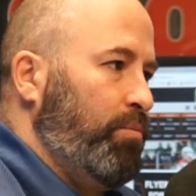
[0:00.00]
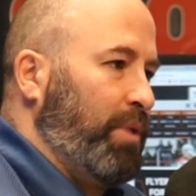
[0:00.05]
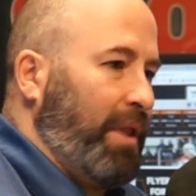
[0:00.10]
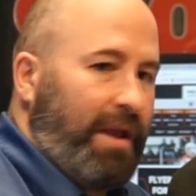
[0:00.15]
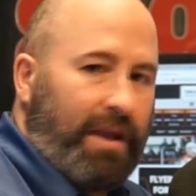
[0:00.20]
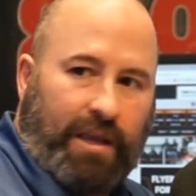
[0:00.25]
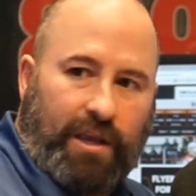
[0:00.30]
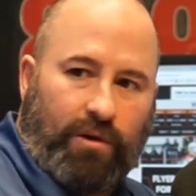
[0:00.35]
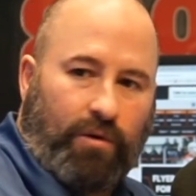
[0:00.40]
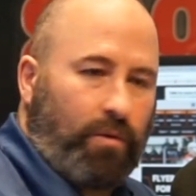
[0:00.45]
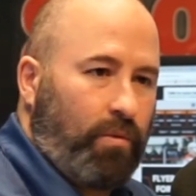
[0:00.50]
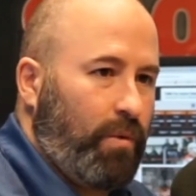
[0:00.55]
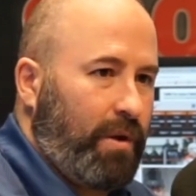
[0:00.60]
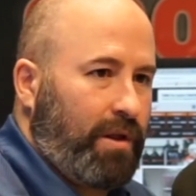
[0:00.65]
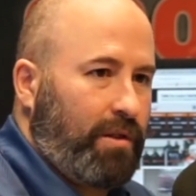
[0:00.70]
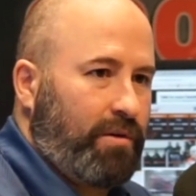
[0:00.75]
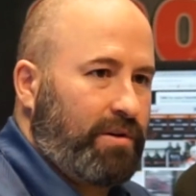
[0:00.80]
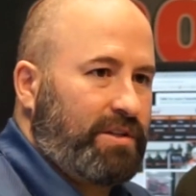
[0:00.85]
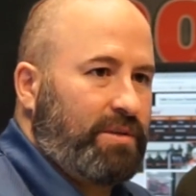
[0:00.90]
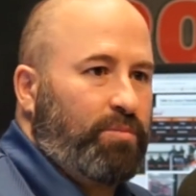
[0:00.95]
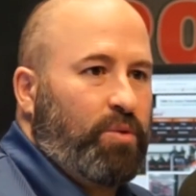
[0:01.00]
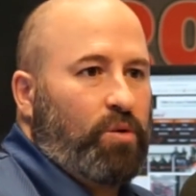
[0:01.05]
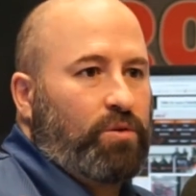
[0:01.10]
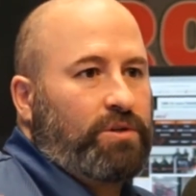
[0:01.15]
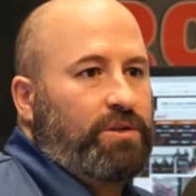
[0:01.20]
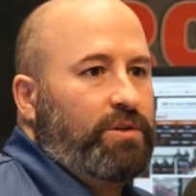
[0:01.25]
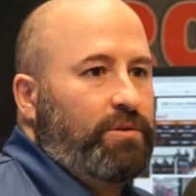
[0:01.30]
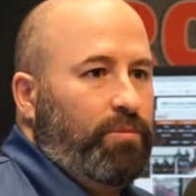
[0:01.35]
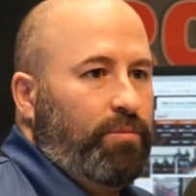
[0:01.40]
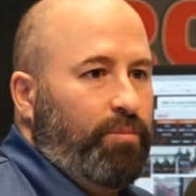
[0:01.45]
playing here in Winkler as
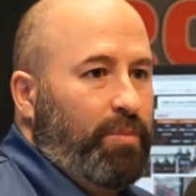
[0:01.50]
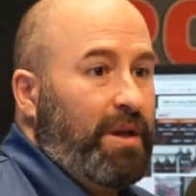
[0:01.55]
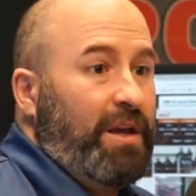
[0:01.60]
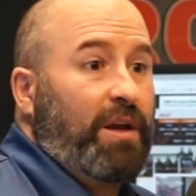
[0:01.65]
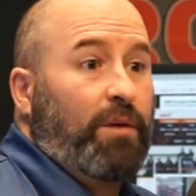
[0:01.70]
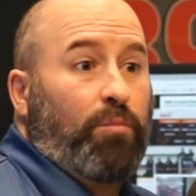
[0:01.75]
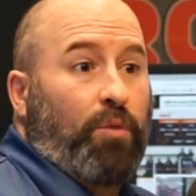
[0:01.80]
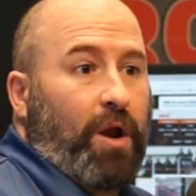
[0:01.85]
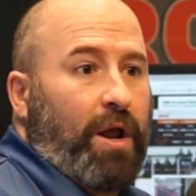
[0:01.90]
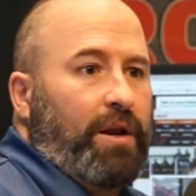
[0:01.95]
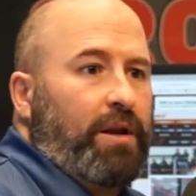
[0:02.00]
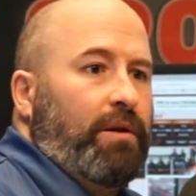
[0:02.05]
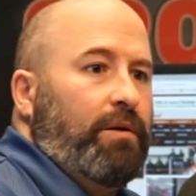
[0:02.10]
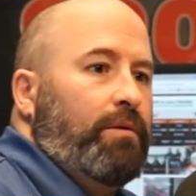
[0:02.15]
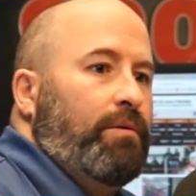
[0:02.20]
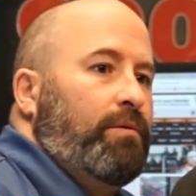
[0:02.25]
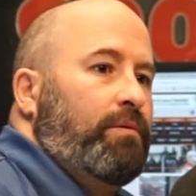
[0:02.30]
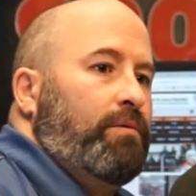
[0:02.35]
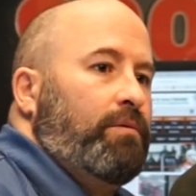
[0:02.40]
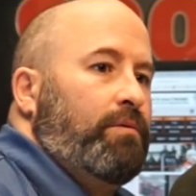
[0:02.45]
opposed to being in Brandon?